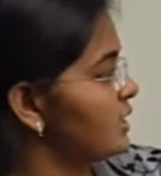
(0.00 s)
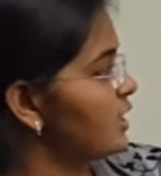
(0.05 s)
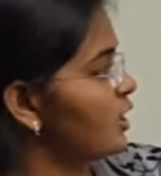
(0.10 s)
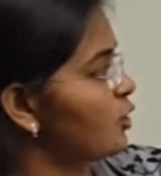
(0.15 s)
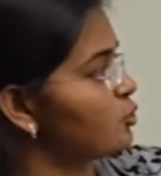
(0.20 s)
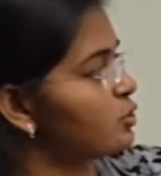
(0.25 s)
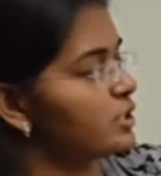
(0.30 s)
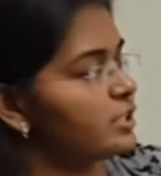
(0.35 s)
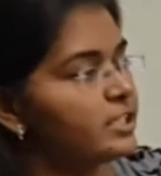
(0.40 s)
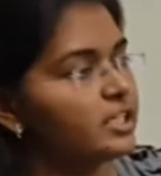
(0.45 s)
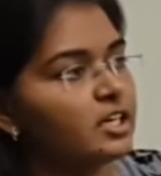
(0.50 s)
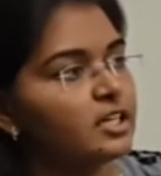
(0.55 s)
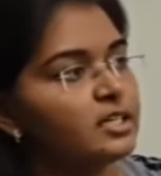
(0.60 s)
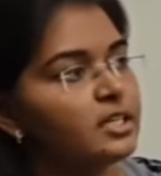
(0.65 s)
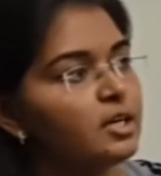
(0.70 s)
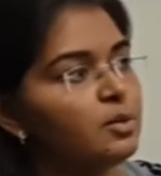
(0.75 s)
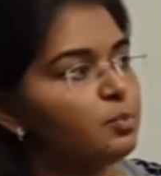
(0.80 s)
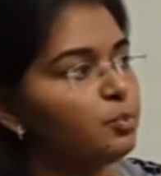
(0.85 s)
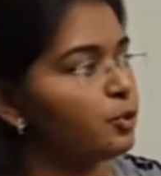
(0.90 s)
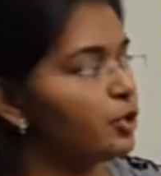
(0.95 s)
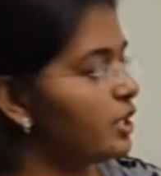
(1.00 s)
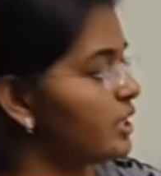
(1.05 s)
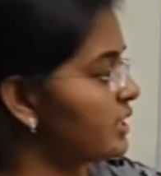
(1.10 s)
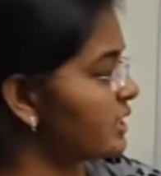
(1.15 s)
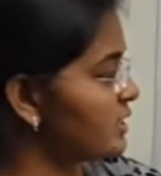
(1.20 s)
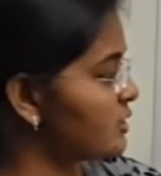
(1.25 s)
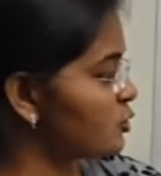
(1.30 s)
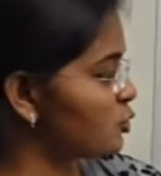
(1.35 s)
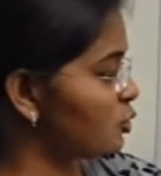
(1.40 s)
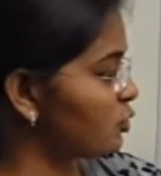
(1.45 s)
Now the third
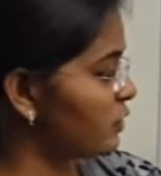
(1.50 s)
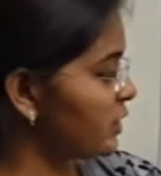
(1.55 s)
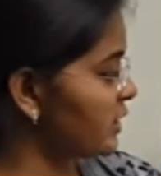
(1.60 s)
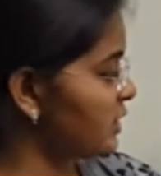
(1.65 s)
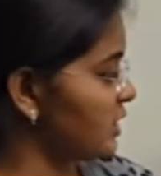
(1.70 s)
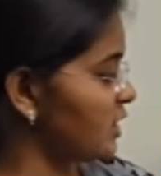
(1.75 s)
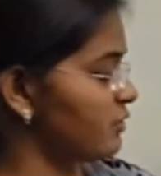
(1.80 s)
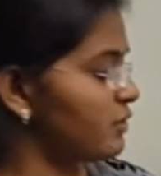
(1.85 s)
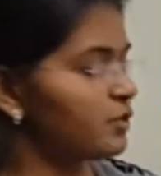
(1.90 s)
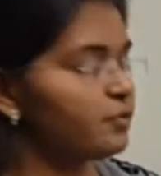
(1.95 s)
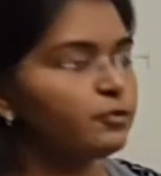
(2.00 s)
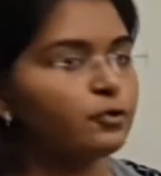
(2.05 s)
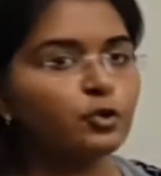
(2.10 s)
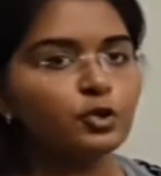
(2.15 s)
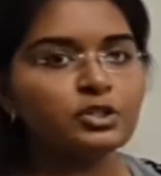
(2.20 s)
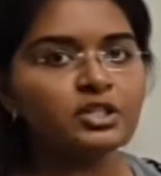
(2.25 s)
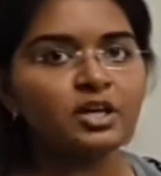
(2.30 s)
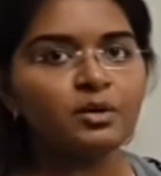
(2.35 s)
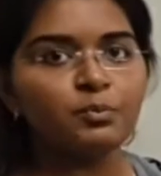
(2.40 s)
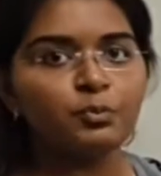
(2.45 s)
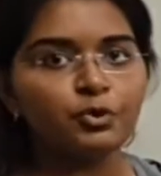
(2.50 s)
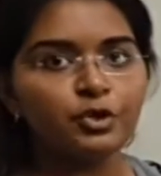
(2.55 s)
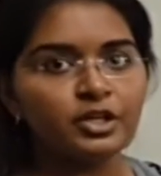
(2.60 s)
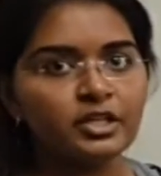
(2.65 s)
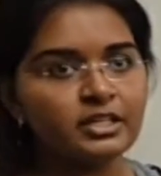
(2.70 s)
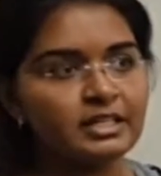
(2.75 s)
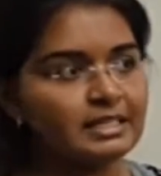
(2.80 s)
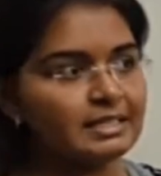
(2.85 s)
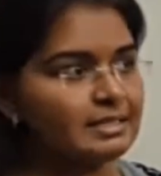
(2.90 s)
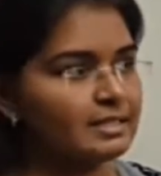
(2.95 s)
component is over. Our fourth
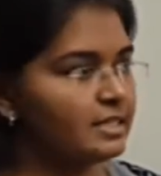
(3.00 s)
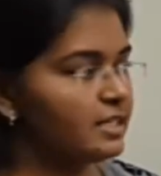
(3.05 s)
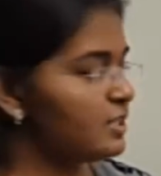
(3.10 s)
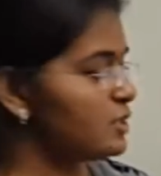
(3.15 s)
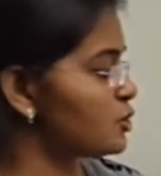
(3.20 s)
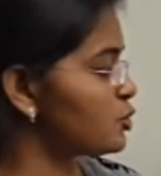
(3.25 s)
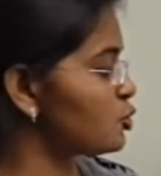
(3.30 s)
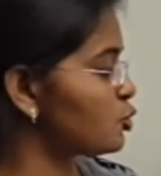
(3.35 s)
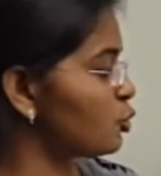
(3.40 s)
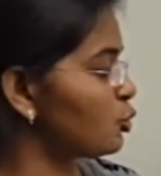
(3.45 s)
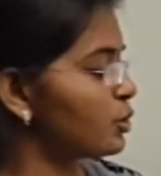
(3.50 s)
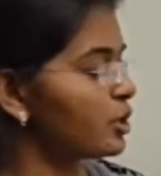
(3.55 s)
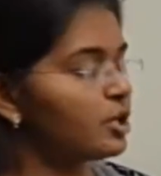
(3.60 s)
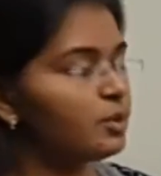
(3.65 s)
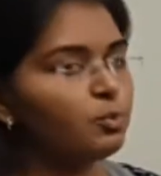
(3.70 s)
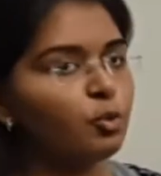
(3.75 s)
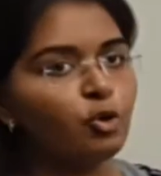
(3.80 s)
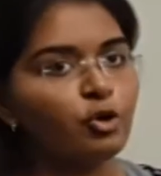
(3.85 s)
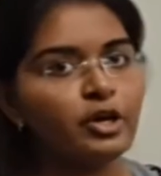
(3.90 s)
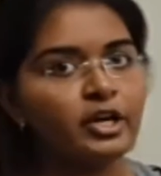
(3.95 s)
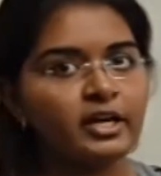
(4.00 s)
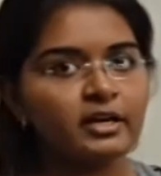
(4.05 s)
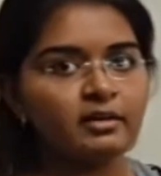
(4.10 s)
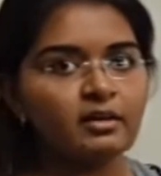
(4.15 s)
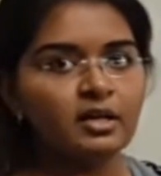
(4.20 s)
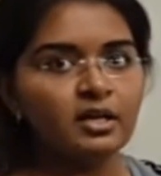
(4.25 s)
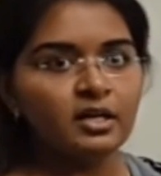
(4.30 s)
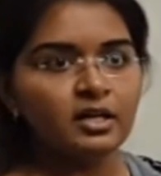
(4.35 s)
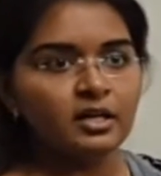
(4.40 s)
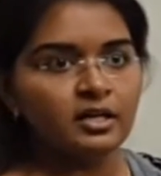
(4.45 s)
component is the storyboarding.
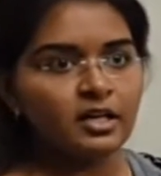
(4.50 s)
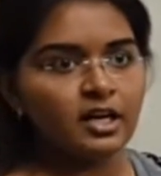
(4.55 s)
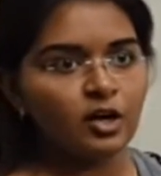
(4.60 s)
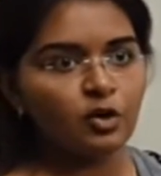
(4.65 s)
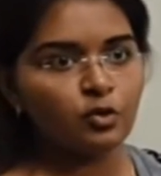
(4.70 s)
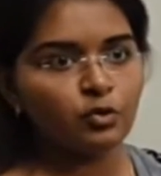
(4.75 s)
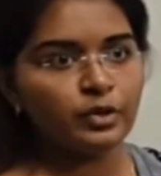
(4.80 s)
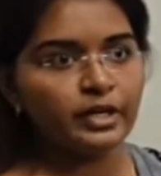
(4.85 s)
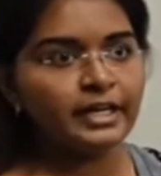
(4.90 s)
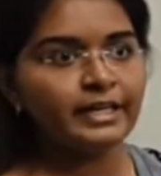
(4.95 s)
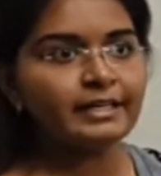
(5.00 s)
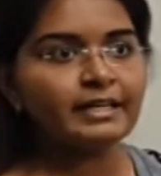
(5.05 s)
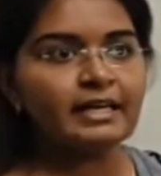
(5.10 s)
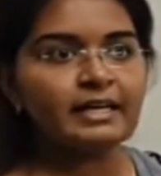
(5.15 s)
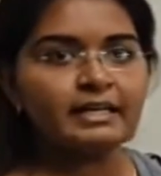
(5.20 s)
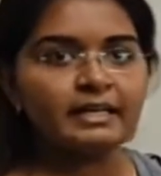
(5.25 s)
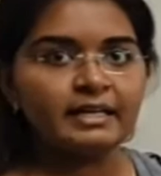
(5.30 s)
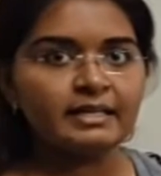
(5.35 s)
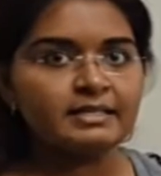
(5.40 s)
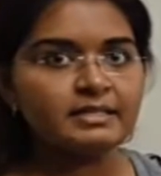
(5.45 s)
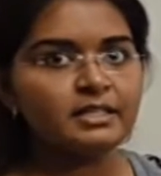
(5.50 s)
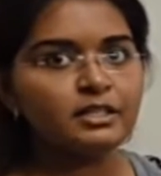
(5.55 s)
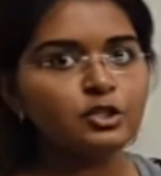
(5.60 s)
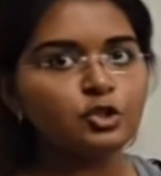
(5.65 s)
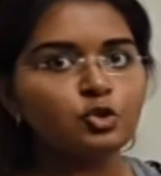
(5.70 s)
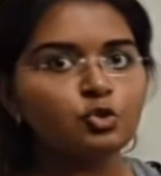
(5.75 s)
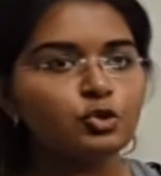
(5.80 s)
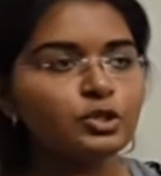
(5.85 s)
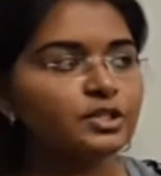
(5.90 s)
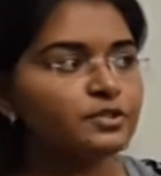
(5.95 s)
Now it contains
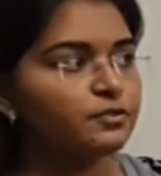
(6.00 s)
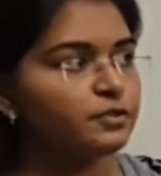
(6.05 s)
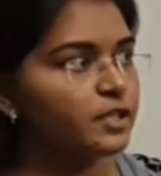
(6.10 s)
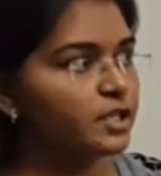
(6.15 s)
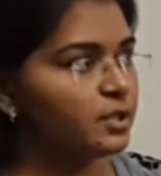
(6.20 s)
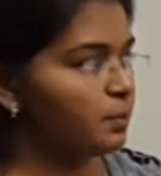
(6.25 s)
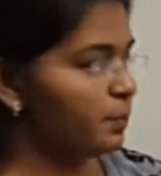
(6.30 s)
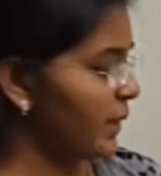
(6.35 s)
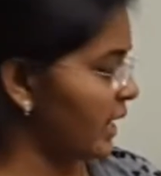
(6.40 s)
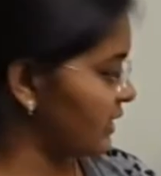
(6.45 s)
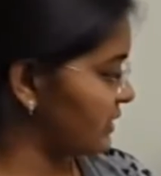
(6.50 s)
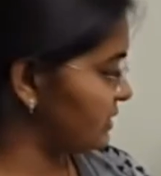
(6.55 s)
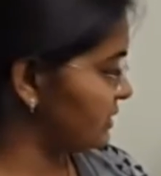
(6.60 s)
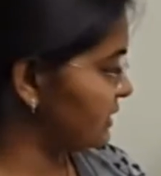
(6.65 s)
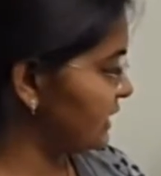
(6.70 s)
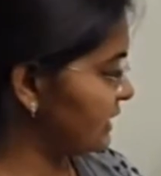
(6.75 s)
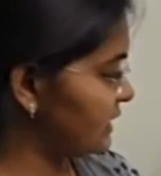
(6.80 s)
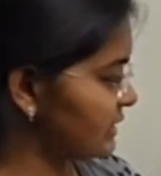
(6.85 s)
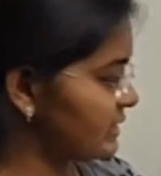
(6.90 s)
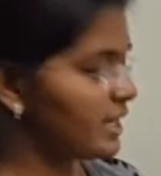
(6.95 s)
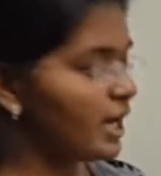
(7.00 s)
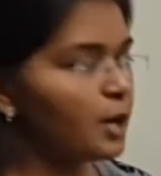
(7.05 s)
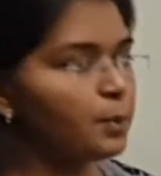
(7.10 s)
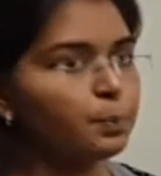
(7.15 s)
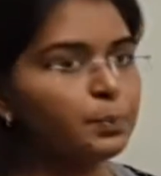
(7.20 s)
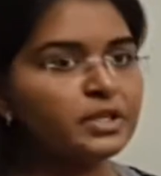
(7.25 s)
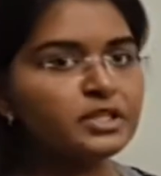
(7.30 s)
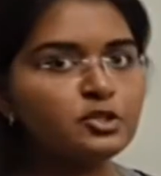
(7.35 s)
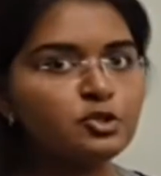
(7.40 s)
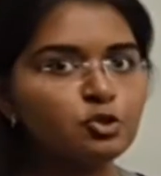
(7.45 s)
the two different parts, that is a
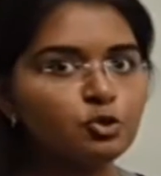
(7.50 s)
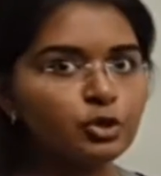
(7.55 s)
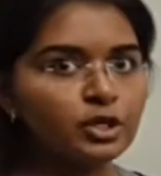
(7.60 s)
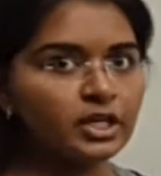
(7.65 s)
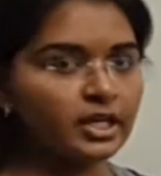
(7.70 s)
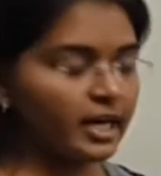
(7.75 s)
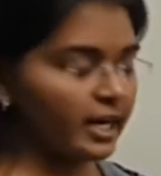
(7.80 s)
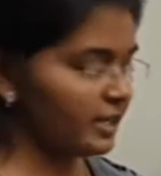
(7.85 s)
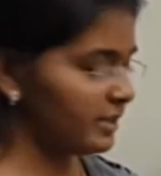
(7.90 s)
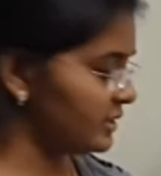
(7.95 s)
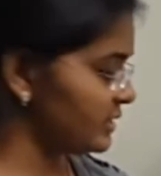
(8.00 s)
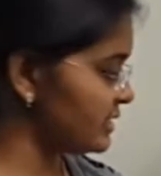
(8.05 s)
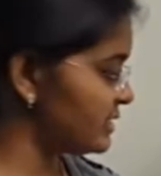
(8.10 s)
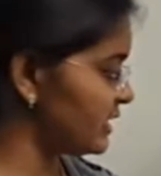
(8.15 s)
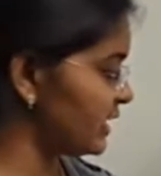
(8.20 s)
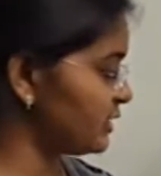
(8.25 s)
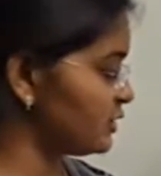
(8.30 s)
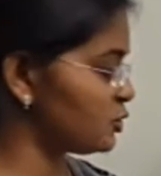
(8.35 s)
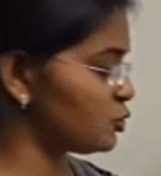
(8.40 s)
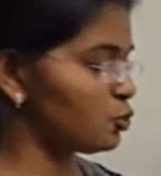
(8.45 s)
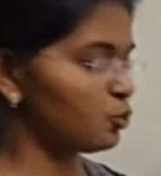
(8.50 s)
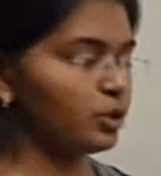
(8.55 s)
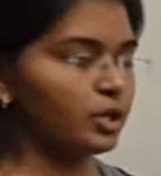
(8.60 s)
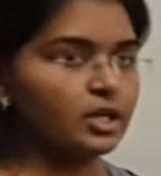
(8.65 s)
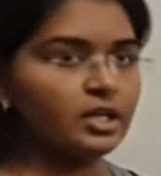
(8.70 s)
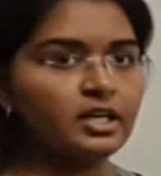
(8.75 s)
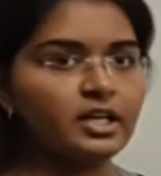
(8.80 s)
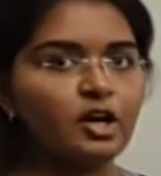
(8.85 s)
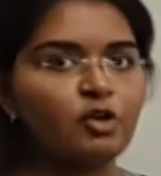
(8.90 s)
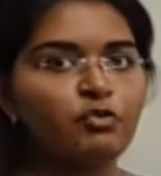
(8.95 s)
happy story and the sad
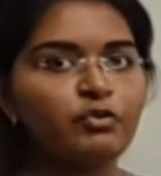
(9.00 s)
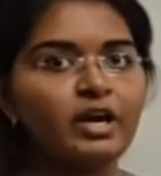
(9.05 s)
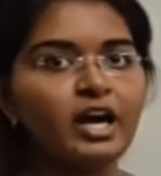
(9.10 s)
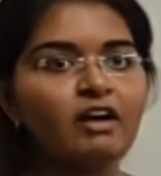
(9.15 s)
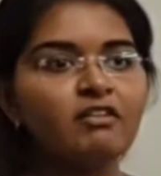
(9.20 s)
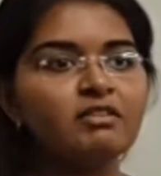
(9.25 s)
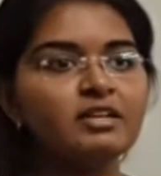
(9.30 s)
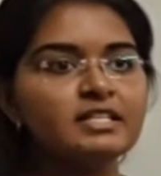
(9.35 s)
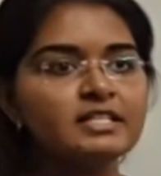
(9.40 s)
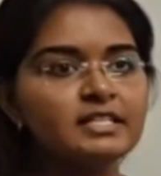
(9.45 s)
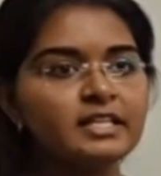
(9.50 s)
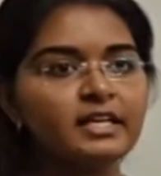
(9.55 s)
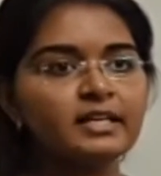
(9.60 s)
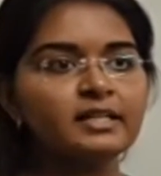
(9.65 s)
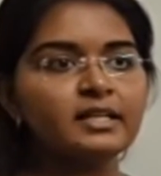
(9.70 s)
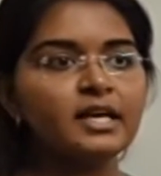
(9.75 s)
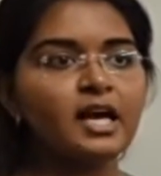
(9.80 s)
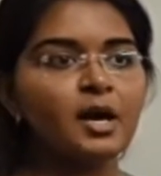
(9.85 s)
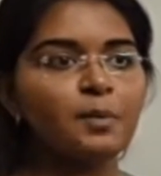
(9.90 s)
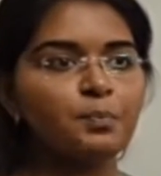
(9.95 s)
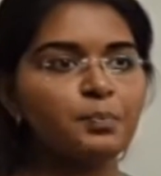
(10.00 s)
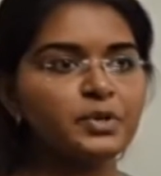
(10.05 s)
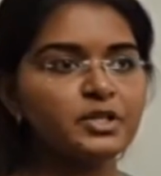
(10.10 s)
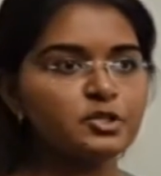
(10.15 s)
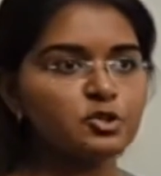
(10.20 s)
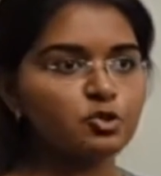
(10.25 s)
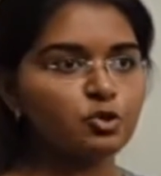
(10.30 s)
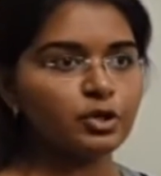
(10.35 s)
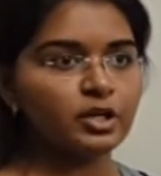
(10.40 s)
story. Now we have listed the happy